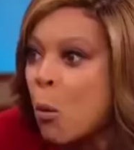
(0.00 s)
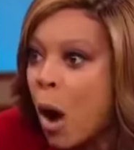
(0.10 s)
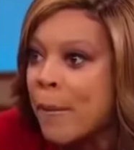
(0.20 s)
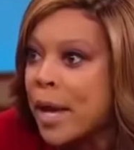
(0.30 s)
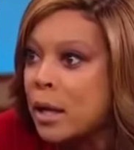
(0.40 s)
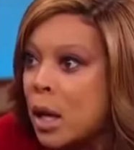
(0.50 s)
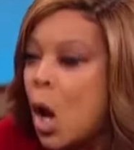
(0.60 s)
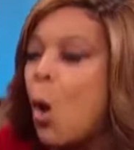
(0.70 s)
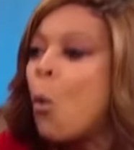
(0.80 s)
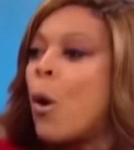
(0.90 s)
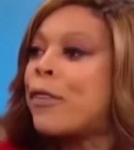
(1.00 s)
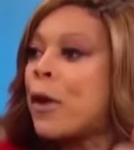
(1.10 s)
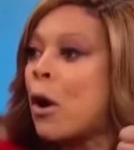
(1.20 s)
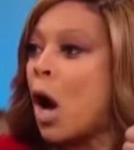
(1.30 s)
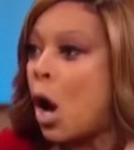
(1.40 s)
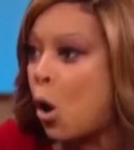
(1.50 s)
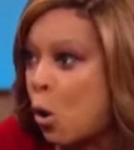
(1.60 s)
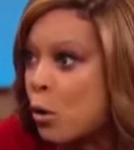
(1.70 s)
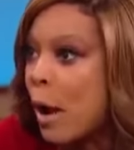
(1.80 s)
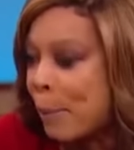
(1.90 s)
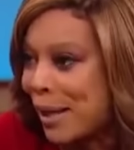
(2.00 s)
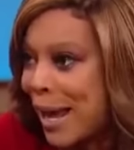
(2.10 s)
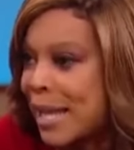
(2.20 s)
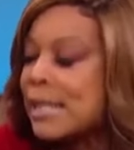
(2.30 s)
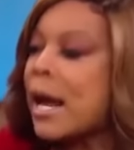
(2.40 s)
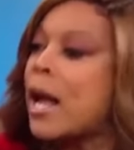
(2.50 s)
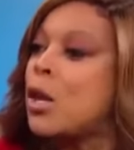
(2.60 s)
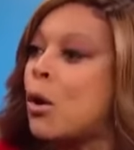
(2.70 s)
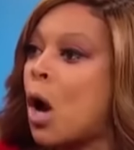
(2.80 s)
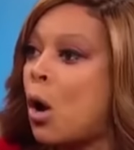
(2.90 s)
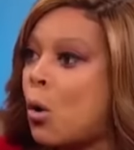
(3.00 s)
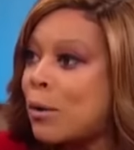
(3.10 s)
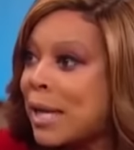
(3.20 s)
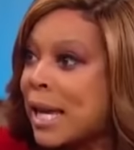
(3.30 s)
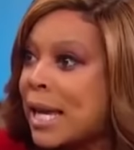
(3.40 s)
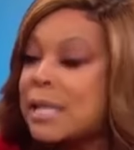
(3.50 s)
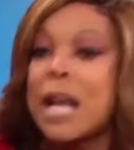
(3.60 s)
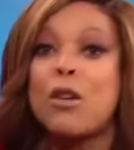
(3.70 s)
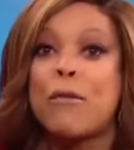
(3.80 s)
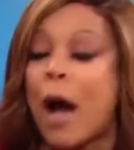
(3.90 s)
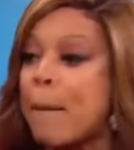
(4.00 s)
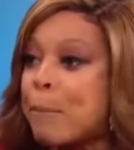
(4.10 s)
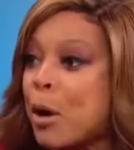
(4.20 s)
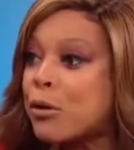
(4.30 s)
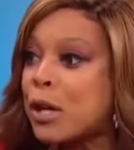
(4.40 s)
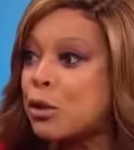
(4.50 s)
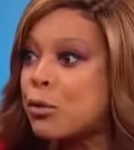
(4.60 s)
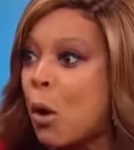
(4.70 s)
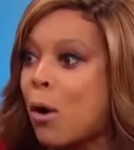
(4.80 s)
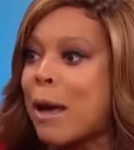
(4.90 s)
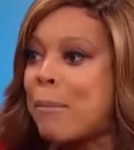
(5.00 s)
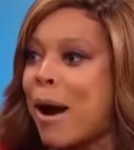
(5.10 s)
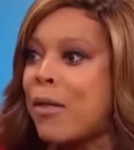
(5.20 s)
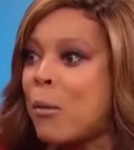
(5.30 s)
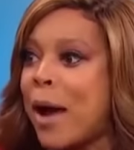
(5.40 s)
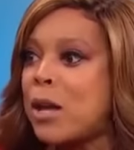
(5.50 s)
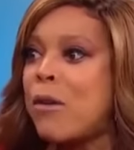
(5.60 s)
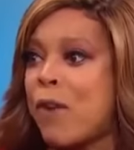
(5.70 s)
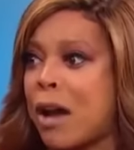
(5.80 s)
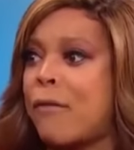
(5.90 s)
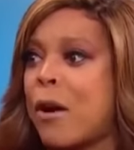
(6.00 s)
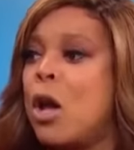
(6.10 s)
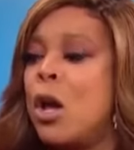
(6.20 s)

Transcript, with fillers: woman with your own place and your own keys and you've got birth control, and by the way, you have got a...